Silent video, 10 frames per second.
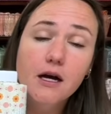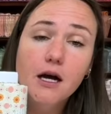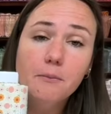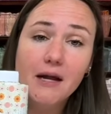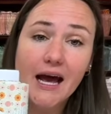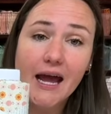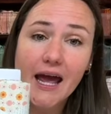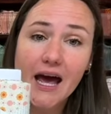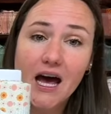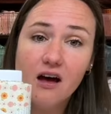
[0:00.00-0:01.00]
But I
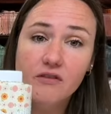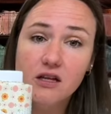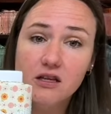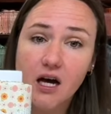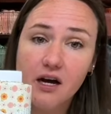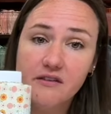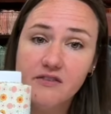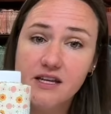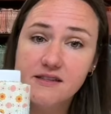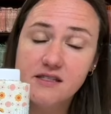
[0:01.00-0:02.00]
have a lot of
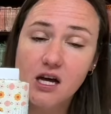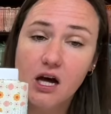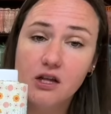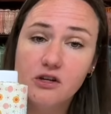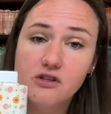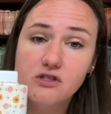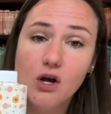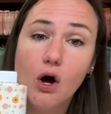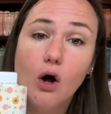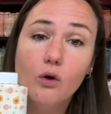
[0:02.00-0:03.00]
these colors
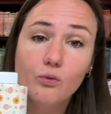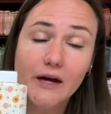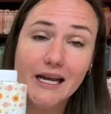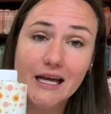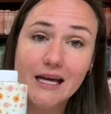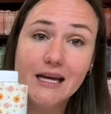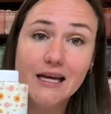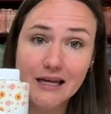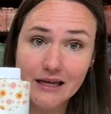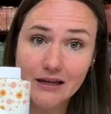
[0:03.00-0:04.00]

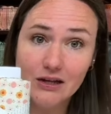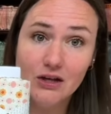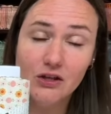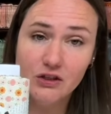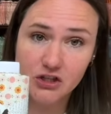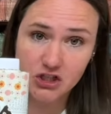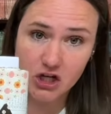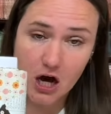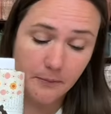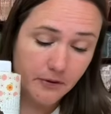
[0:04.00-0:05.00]
already in the
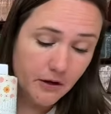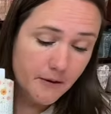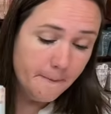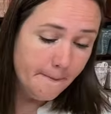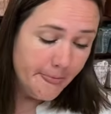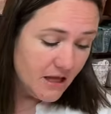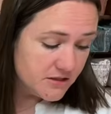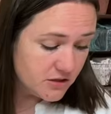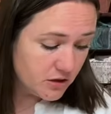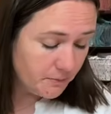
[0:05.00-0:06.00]
shop.
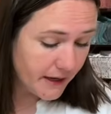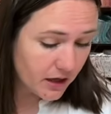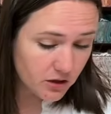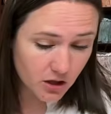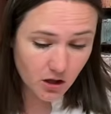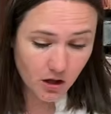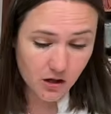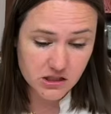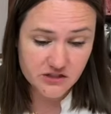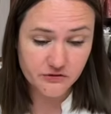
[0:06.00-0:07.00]
So the pattern
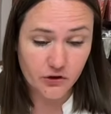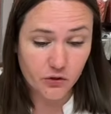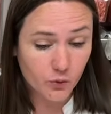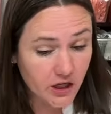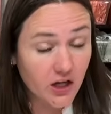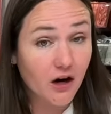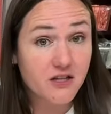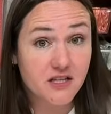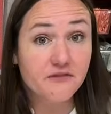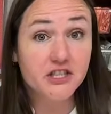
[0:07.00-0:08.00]
calls for 3
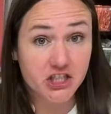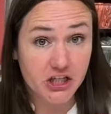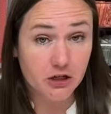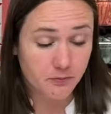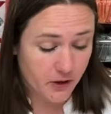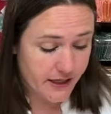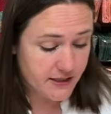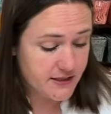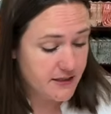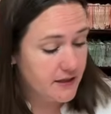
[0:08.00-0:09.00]
yards of a cheater print